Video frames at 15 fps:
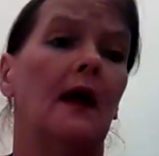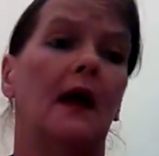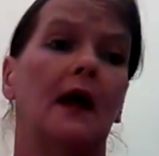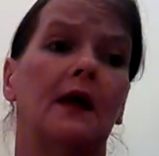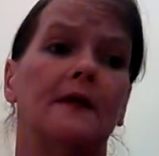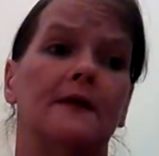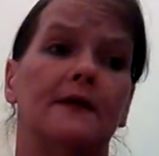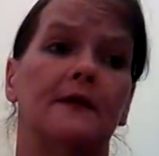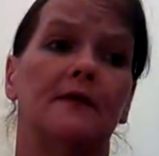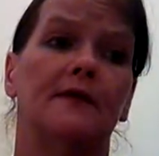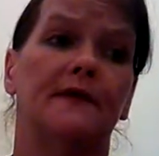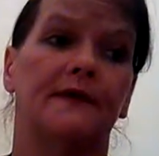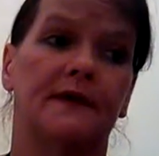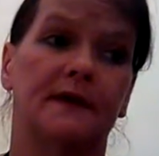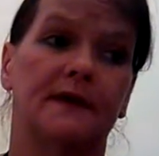and to the
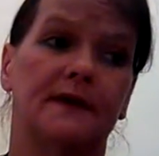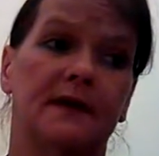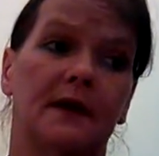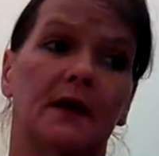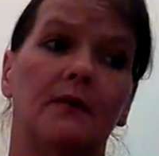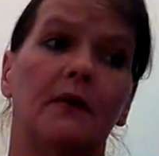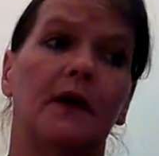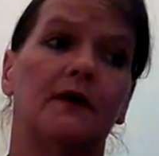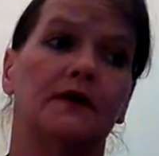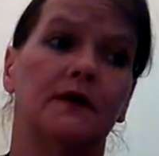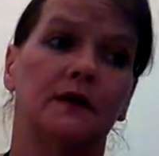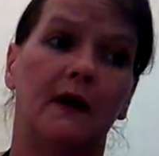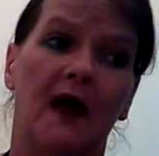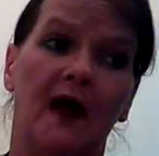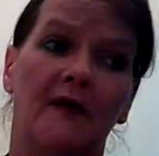system and to
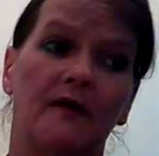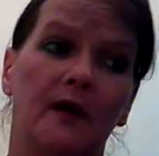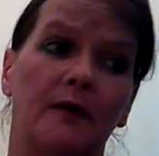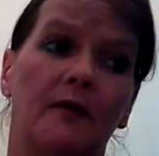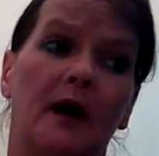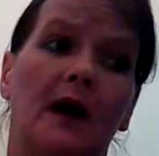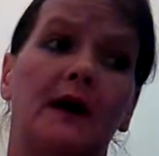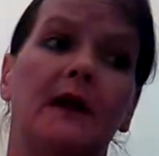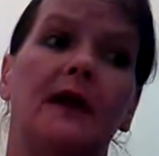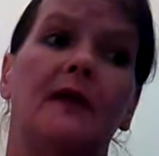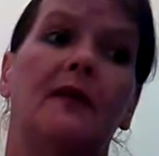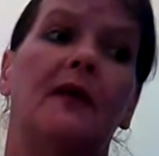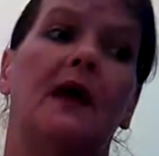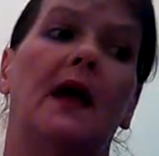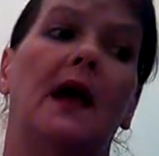everybody
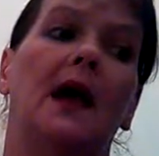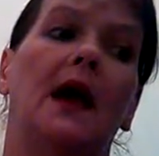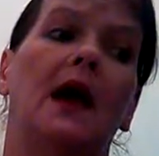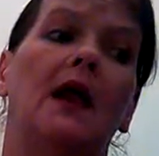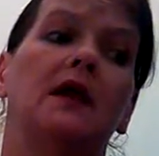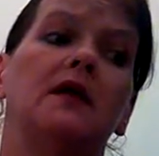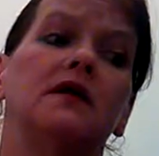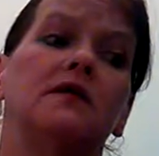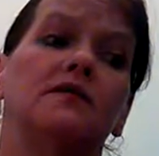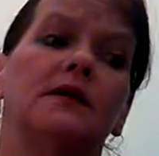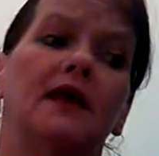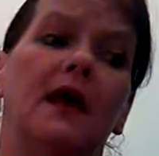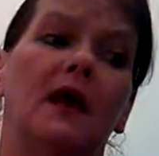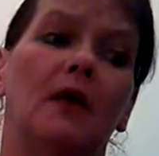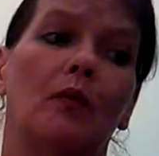that you
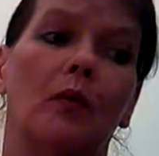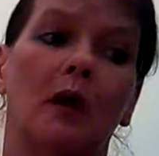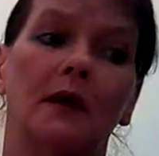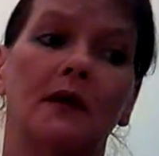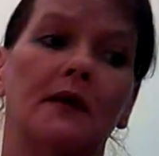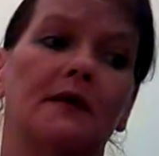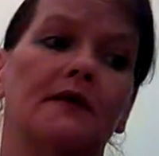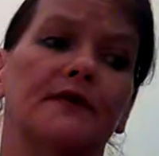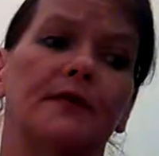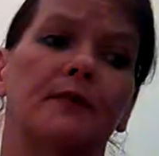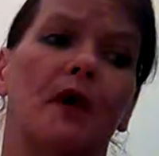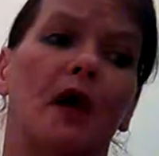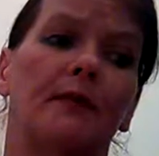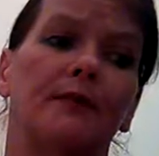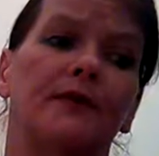take one little
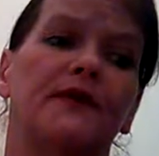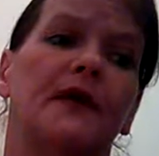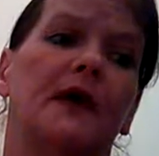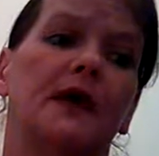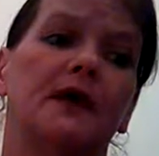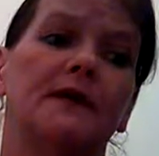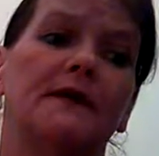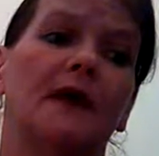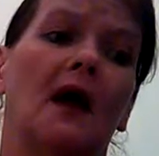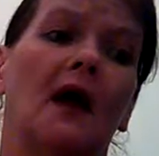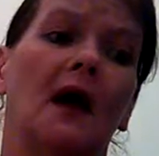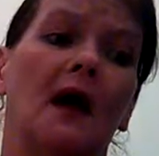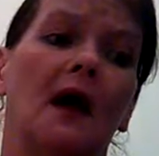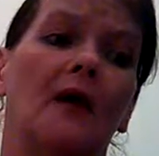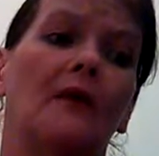small percentage
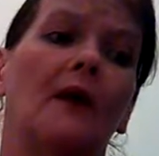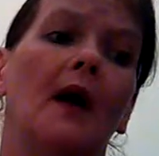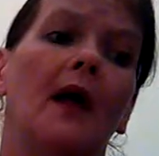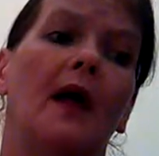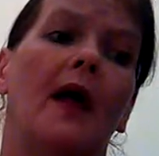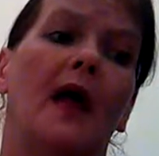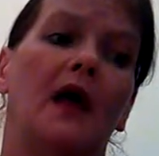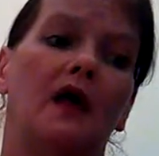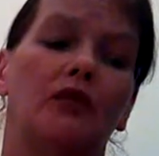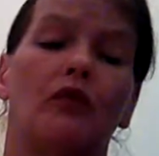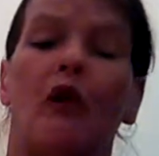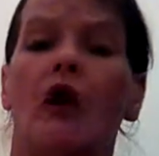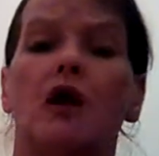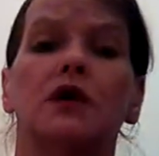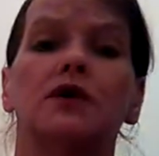of a
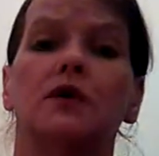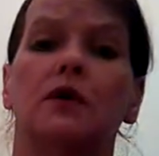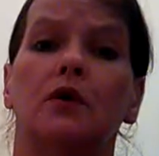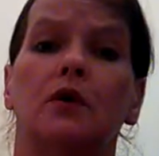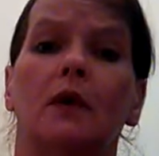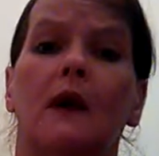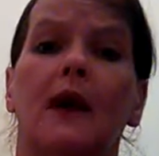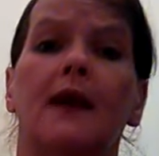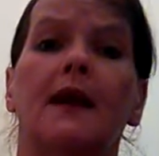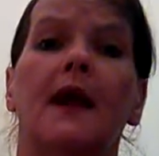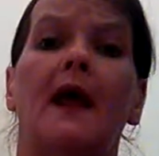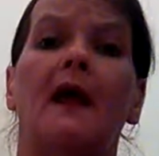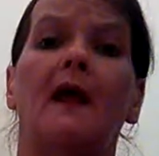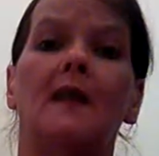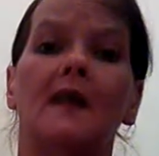wrongdoing
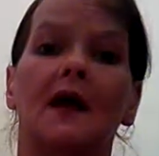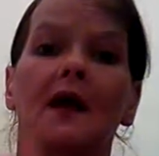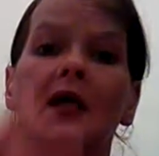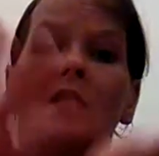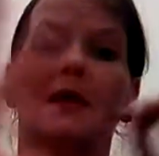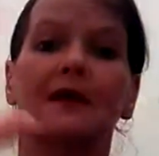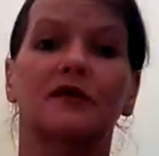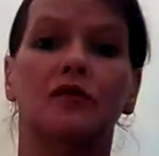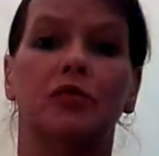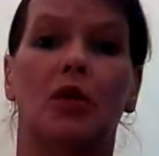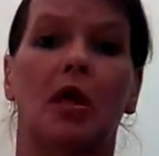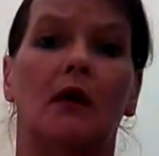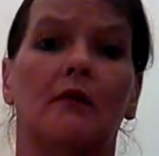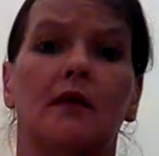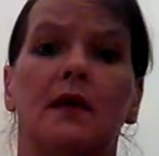and they'll
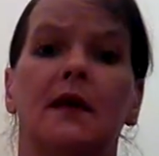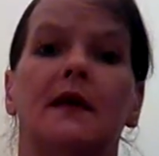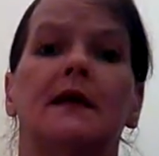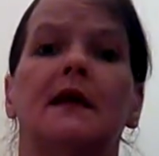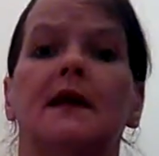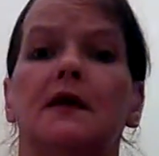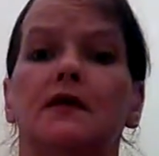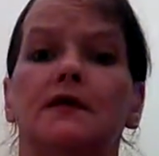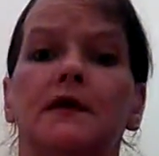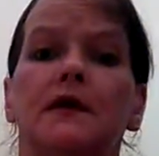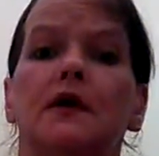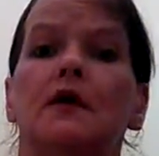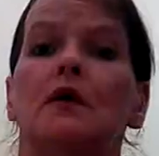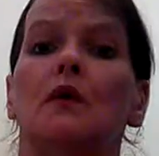explode it into